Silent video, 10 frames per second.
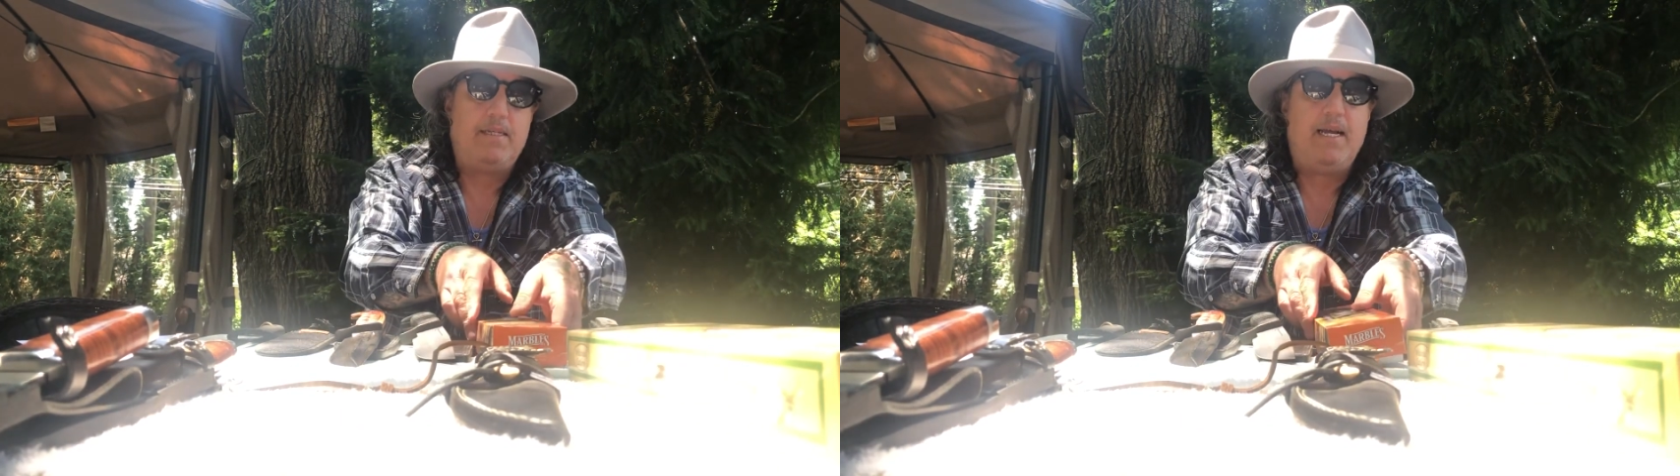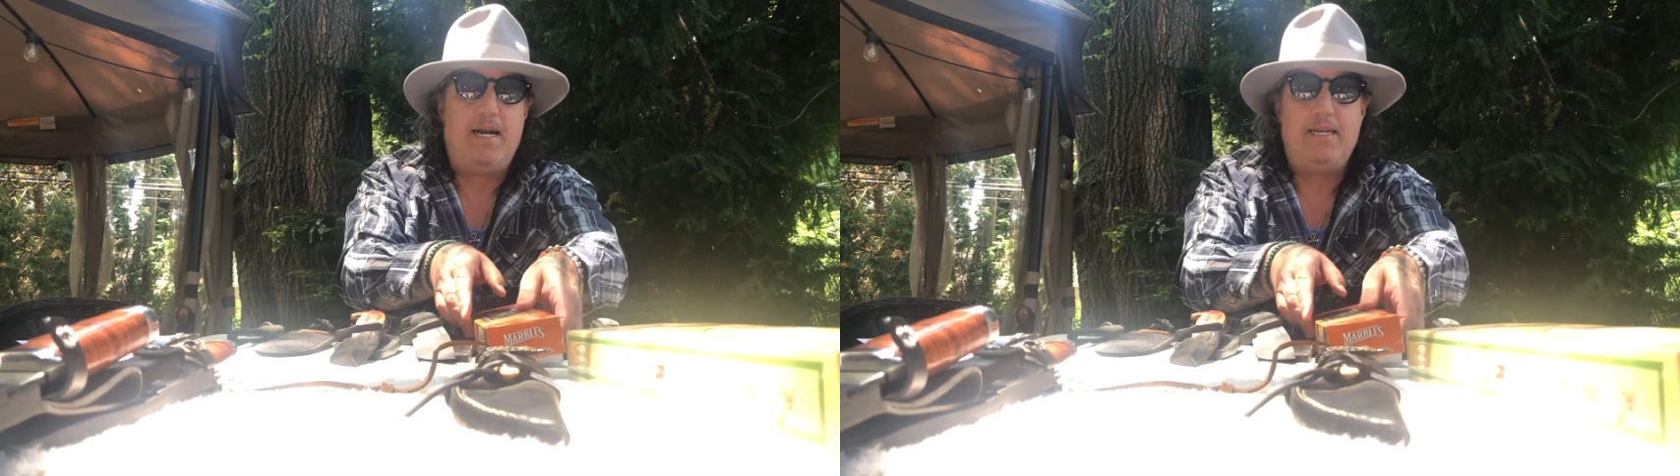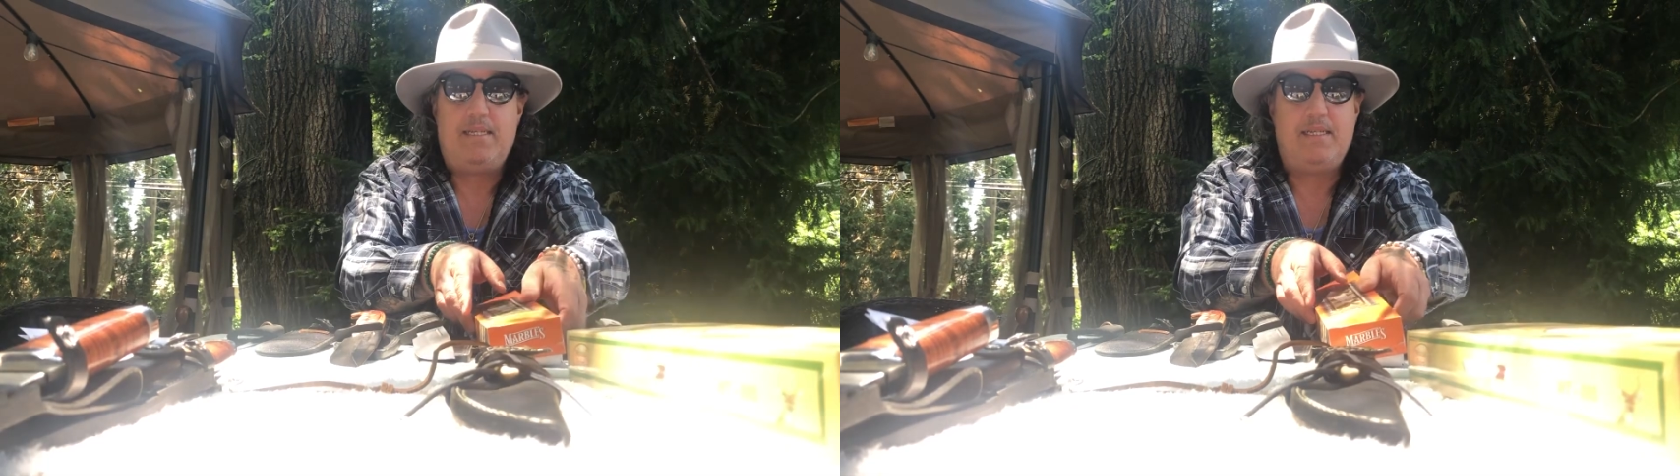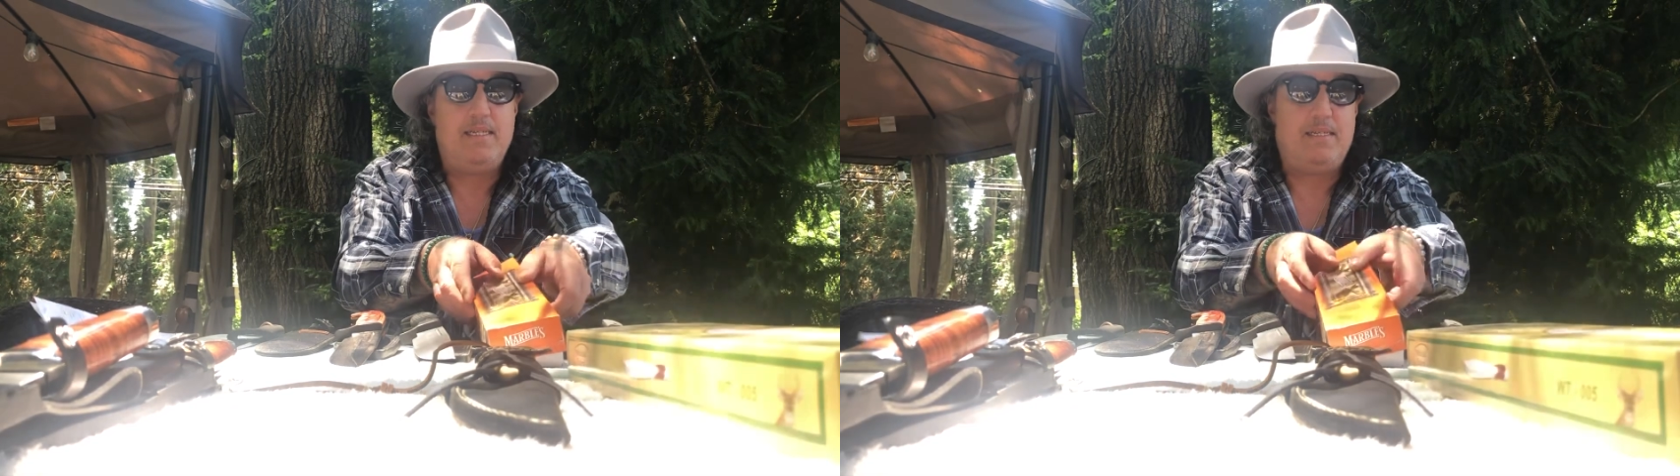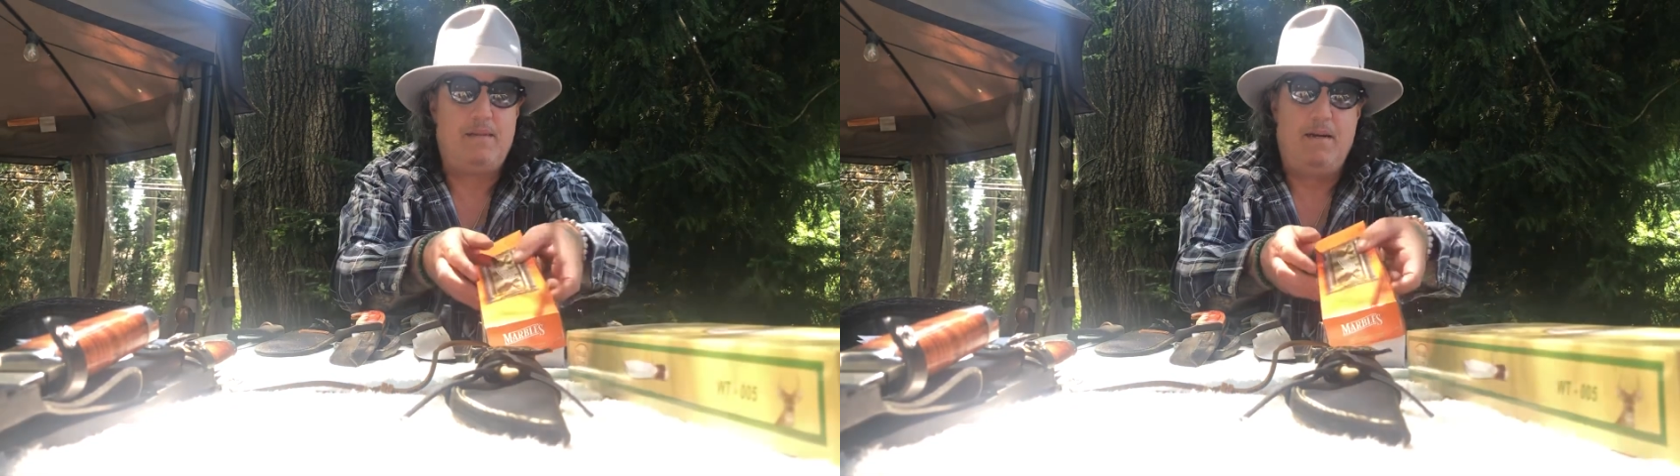Guys, this
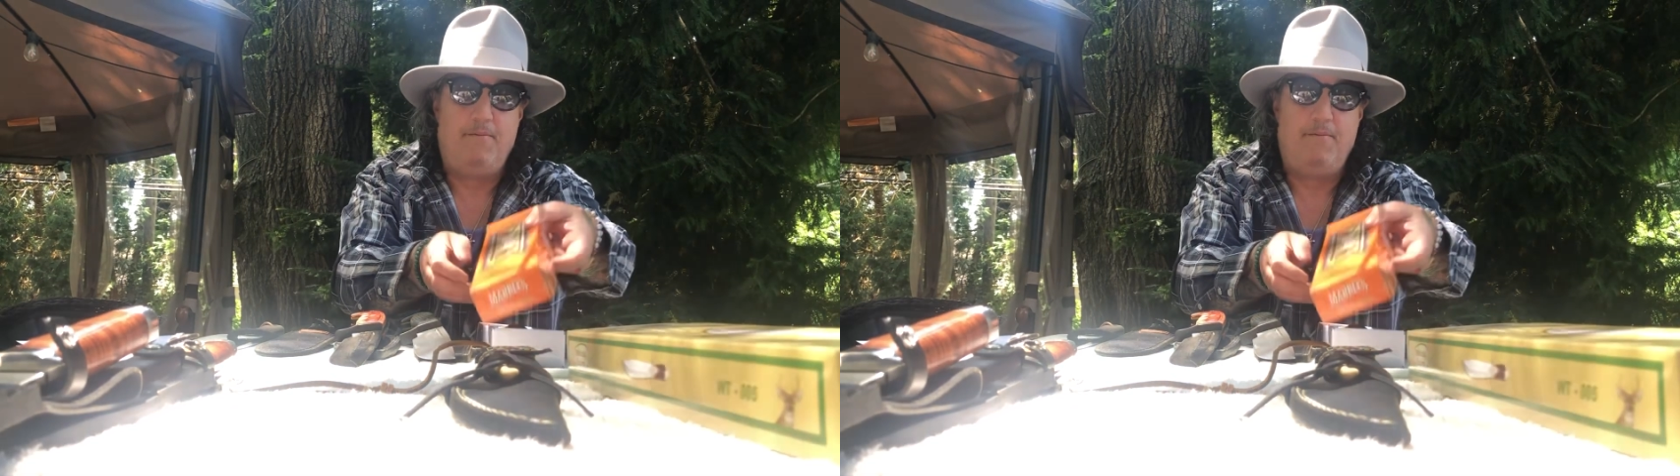is a